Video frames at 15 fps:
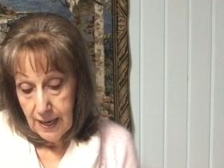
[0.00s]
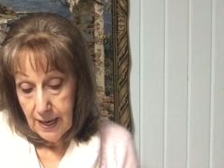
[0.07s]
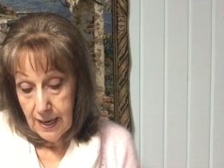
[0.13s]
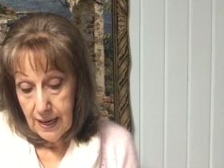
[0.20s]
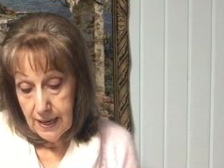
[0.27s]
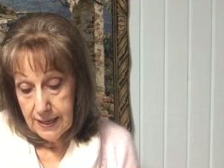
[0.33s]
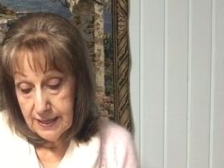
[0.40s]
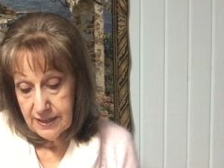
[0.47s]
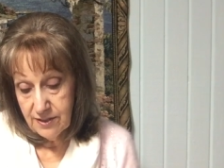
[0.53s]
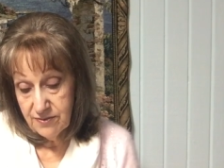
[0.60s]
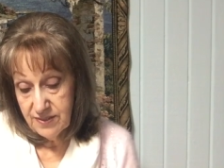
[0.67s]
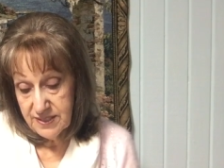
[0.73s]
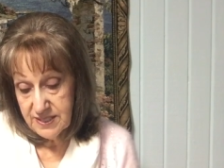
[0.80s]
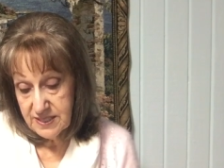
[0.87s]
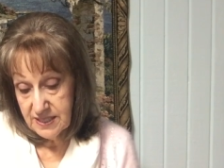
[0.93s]
Uh, in the
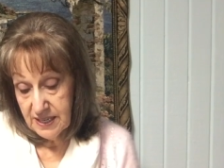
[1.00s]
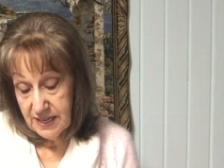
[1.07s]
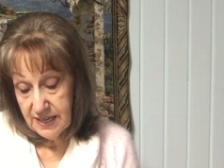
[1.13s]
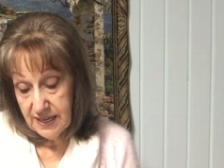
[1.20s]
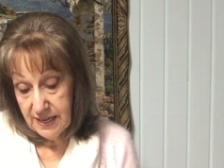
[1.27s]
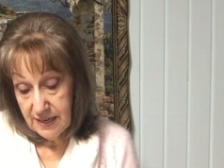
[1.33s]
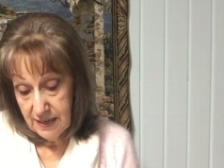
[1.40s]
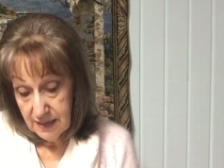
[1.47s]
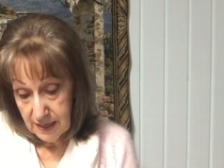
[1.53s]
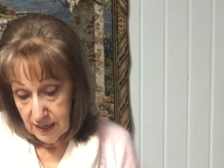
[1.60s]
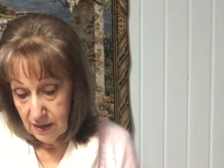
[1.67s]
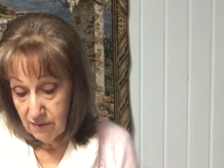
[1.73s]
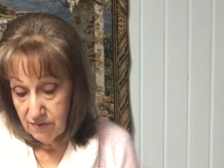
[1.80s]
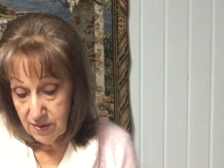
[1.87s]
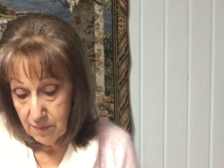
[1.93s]
vicinity
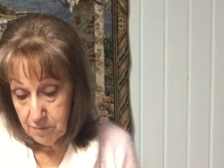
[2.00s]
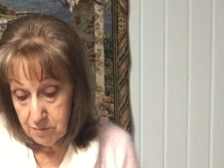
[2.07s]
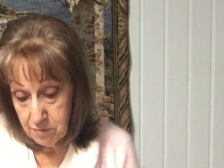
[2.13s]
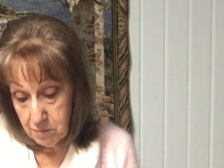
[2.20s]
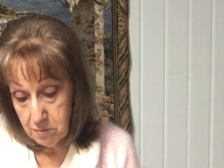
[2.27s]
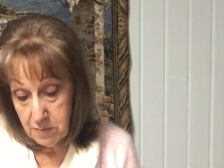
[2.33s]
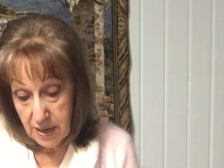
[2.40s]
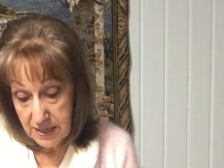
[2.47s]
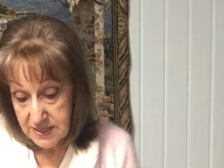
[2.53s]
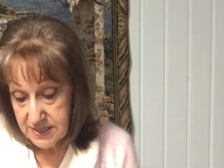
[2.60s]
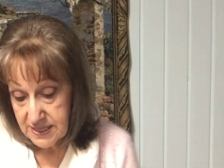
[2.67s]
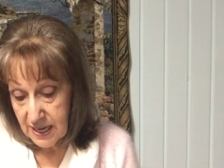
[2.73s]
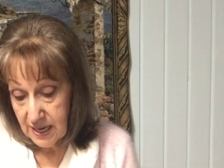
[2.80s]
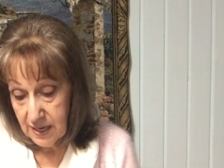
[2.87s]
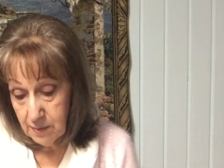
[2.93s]
of the
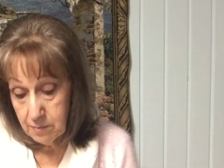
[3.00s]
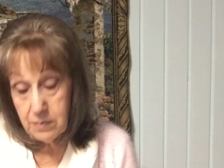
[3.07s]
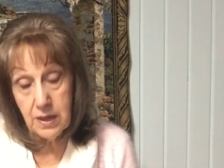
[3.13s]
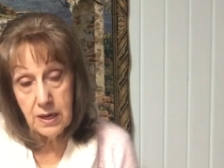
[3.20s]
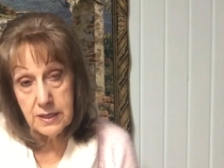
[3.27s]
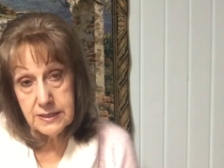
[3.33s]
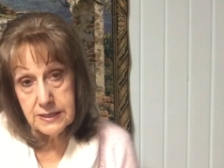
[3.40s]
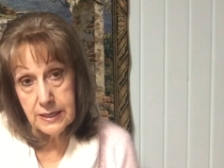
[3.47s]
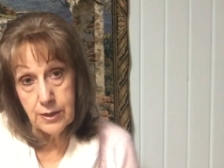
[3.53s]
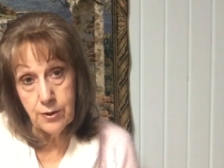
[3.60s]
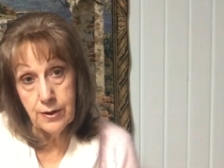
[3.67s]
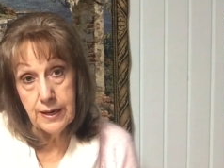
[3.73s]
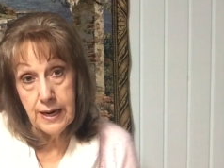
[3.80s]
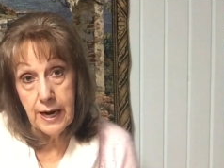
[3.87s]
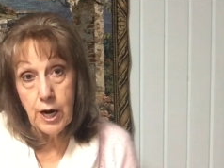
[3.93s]
Mezzeh
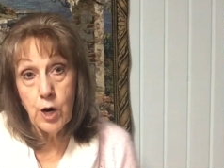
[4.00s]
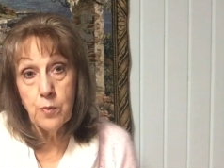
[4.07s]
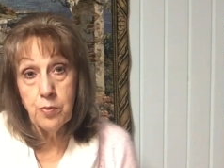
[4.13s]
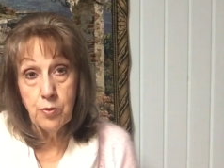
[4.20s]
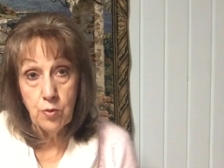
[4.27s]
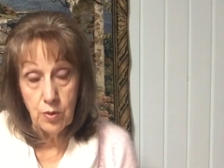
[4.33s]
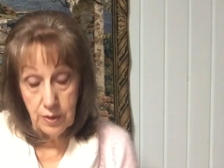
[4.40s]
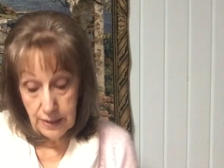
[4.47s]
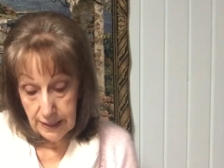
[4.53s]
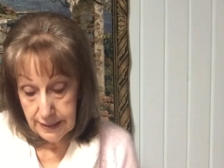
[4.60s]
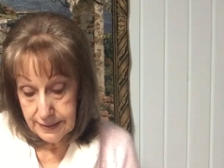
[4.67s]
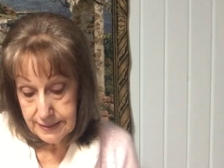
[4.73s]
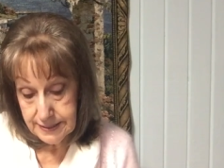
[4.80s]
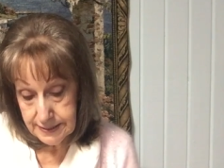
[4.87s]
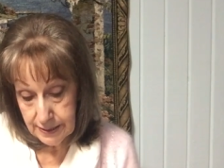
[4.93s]
military airport
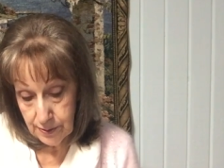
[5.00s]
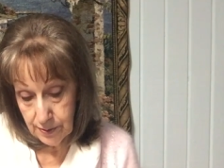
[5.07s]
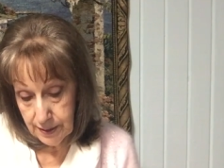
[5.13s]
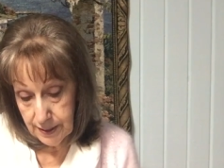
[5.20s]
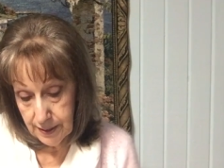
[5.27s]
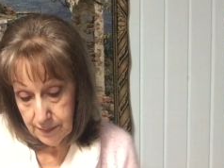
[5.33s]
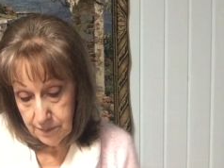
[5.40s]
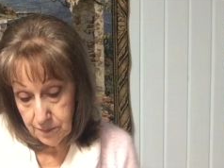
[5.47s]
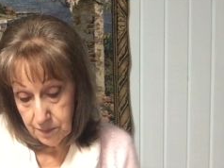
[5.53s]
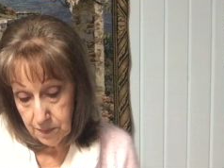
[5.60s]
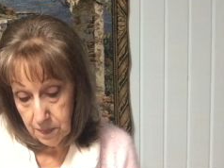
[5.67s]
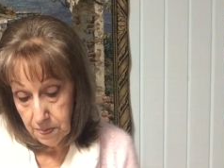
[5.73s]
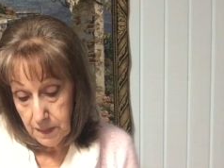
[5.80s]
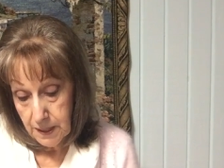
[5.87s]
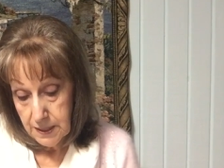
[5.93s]
in Syria.
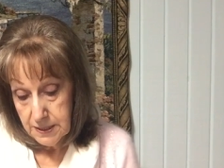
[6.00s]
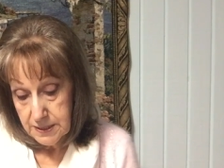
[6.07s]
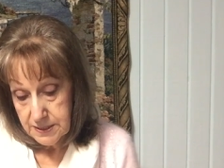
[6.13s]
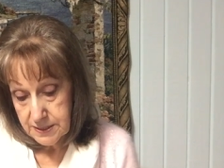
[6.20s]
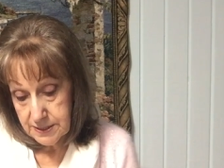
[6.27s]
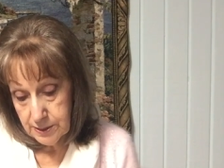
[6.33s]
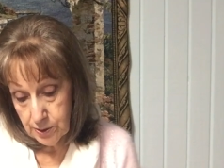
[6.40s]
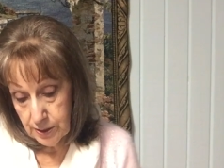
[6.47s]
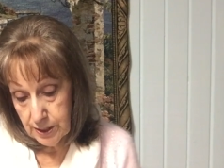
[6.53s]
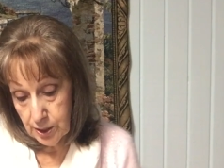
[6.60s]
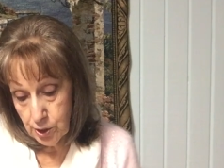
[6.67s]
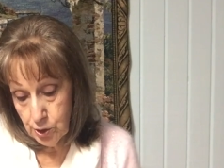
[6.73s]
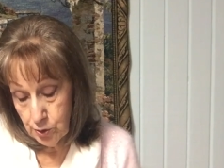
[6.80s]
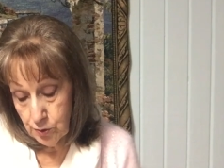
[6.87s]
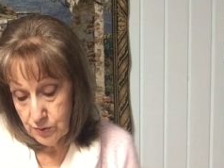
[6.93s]
Syria
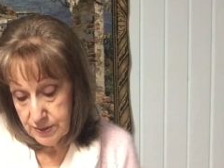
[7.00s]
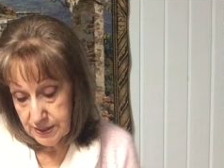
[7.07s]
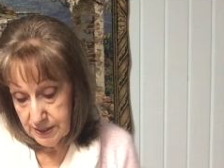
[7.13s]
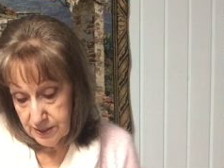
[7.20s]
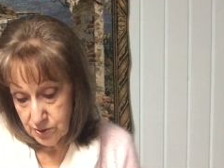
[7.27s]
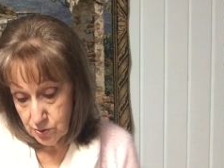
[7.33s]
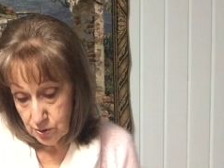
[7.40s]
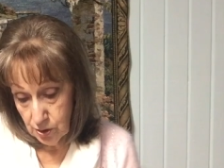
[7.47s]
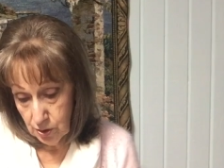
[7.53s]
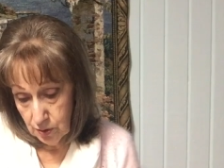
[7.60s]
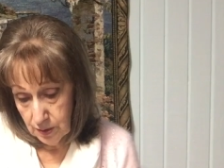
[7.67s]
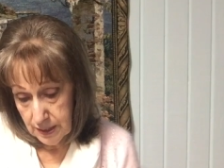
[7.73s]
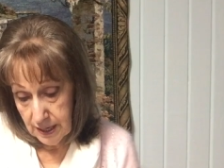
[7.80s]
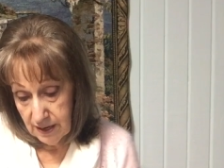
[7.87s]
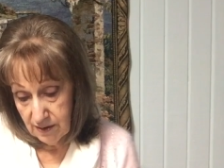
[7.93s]
accused
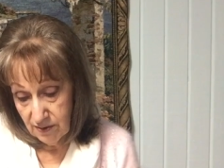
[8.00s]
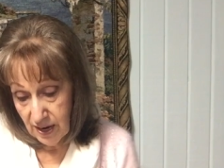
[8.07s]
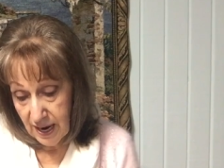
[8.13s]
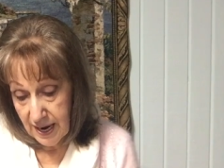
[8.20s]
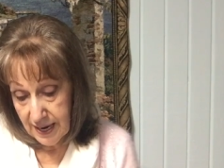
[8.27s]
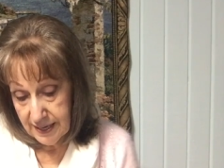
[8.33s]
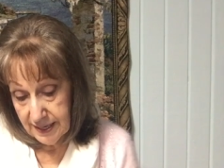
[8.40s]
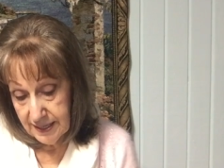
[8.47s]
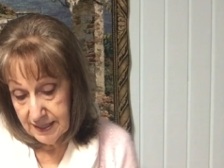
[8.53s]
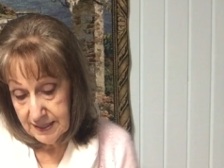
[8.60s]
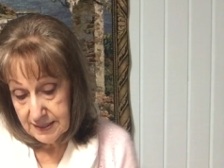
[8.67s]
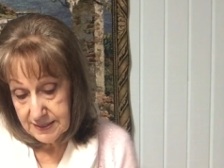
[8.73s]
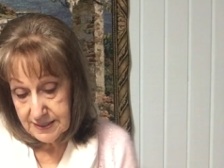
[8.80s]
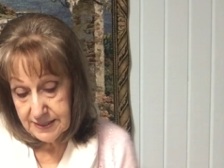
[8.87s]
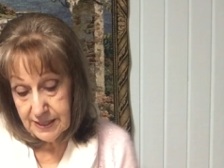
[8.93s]
Israel of hiding
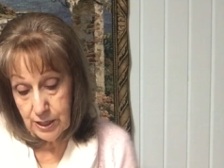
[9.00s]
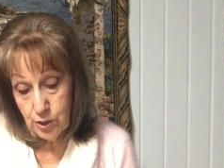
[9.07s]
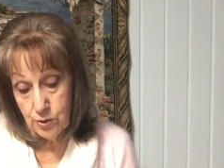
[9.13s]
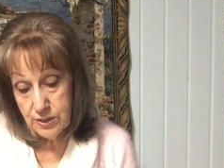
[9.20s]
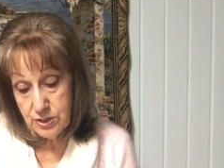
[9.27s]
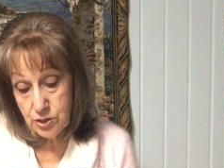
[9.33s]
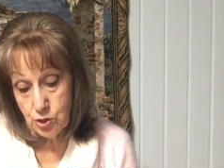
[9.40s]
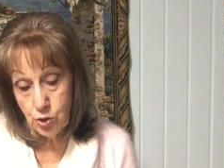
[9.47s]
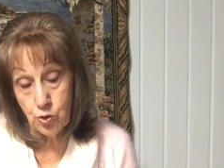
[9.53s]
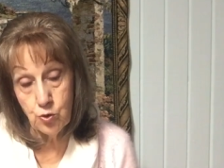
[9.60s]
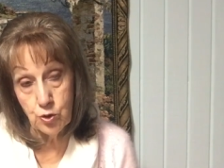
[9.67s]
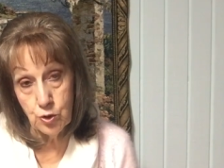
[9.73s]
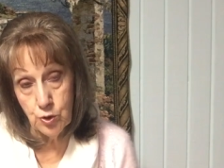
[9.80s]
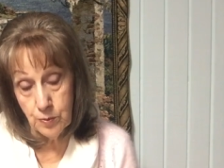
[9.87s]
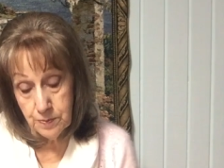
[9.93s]
terrorist
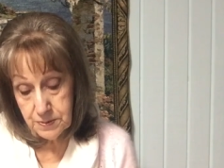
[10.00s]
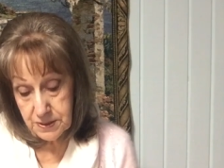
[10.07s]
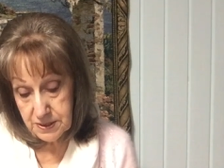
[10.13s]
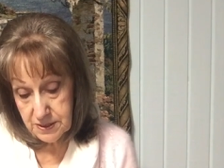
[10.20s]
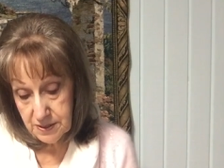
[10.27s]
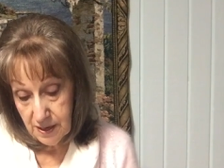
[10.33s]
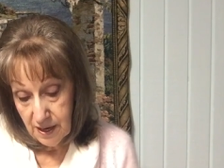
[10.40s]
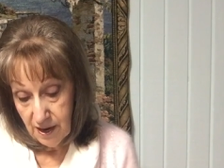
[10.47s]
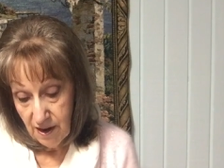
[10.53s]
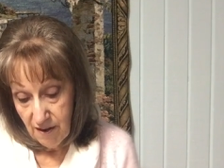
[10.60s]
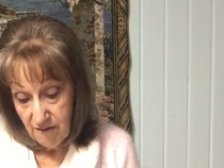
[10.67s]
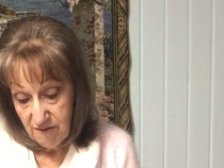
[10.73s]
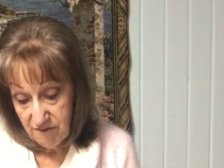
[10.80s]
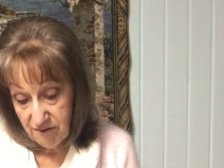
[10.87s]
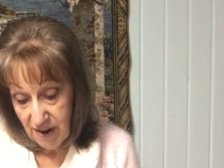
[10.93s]
groups
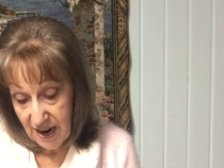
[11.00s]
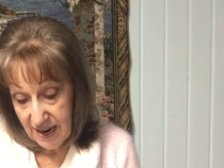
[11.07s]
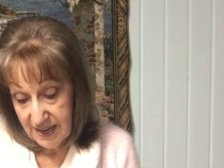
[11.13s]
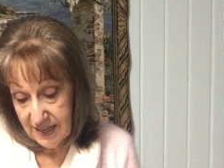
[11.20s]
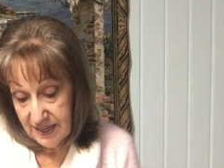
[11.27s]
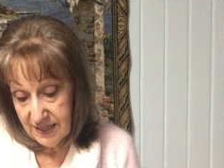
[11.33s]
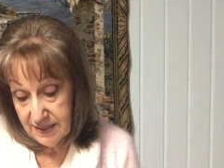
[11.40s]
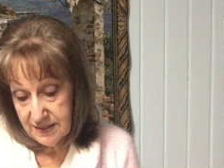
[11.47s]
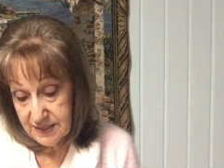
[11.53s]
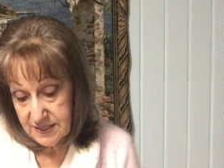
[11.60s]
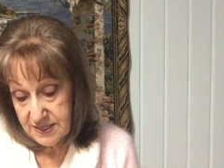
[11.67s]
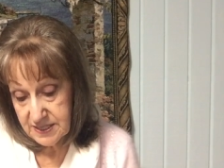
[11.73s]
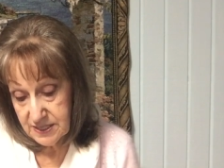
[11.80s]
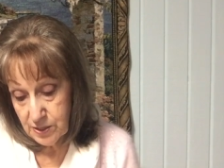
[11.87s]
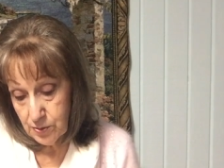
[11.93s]
fighting the
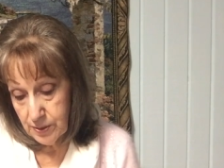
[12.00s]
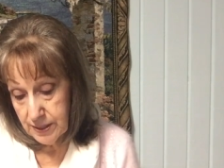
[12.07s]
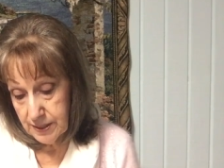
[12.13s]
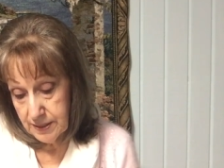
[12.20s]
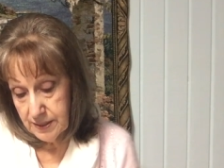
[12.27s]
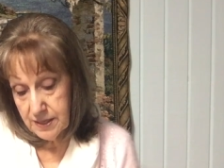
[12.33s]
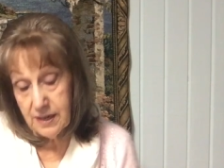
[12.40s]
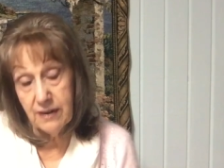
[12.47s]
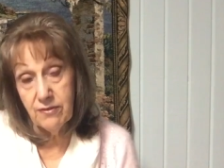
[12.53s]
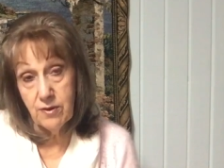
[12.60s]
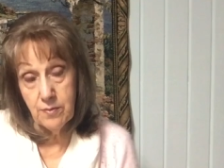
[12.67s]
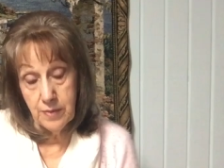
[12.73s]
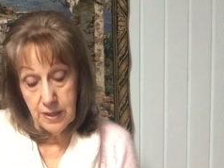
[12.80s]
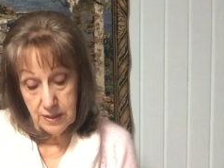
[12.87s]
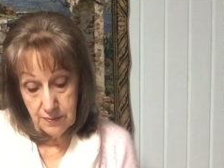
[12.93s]
Syrian
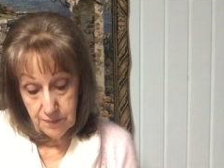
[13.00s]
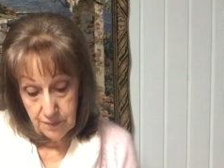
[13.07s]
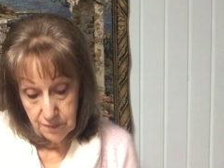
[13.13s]
government